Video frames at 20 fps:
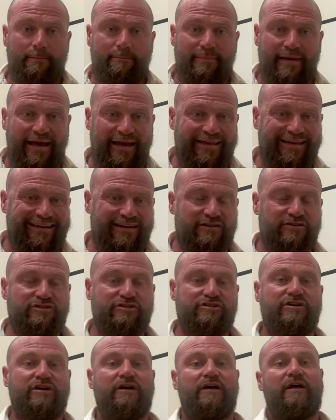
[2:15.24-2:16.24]

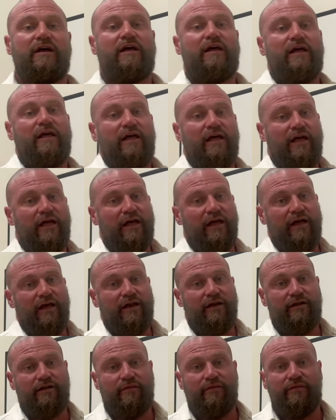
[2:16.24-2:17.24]
package
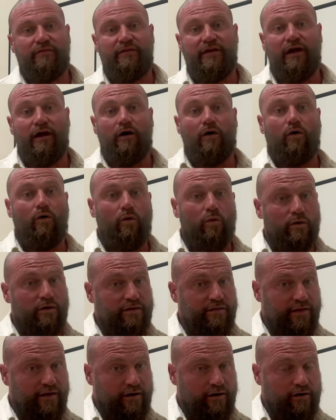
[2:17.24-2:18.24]
and they are only
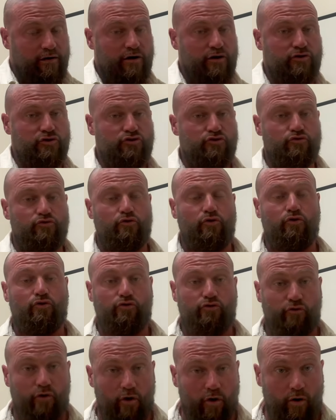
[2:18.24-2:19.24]
there to
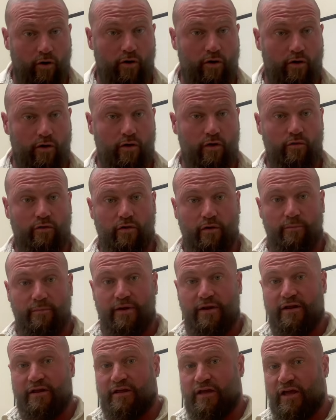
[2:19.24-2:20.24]
draw the
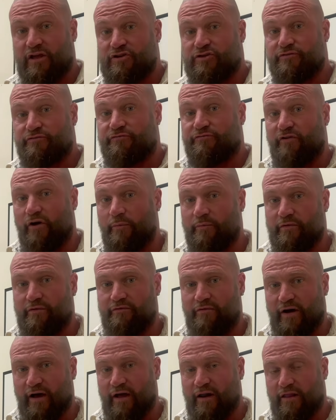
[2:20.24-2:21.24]
medication from the
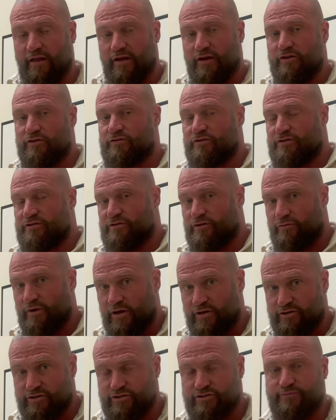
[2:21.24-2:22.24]
vial into the
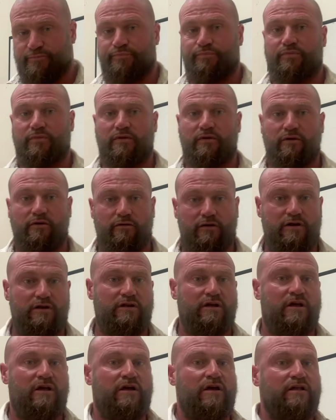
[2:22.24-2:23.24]
syringe. All right.
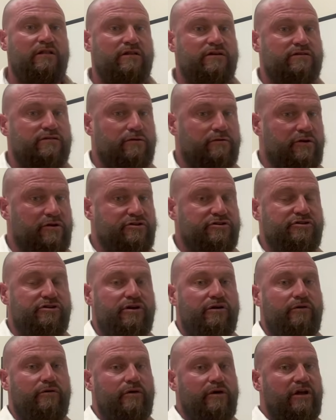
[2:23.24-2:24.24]
The syringe
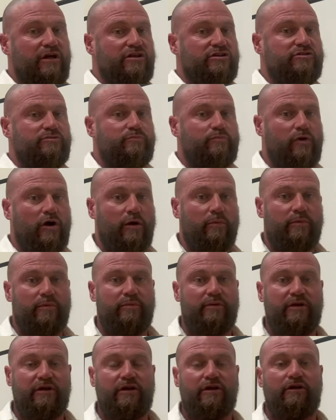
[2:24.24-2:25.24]
is
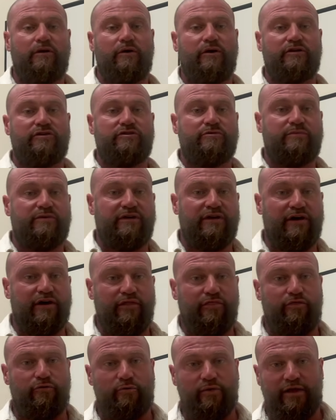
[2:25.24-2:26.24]
probably going to be a
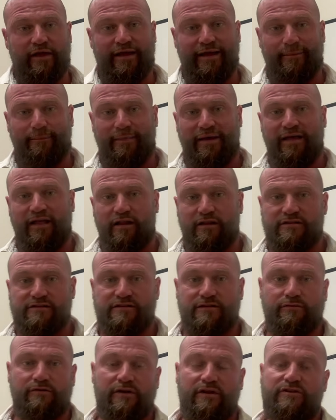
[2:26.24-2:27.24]
3 ml
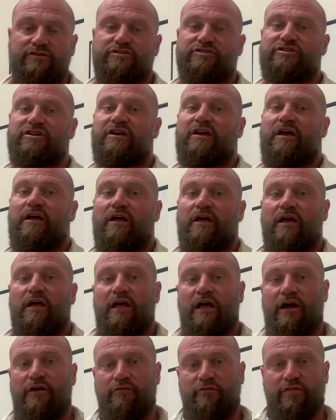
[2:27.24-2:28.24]
syringe.
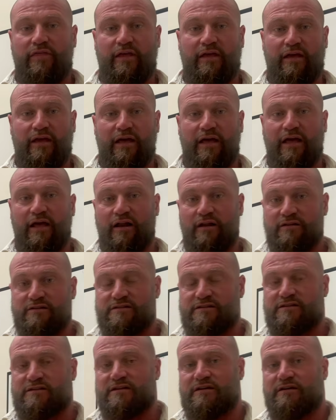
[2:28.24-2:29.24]
Everything
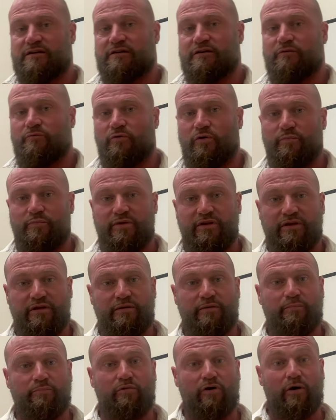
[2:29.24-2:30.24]
else would be
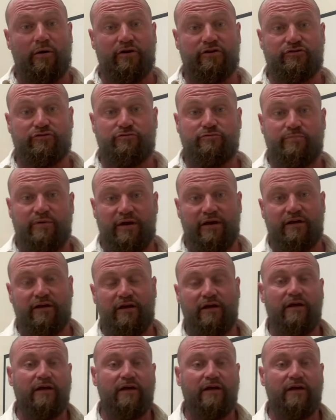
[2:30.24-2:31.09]
probably too big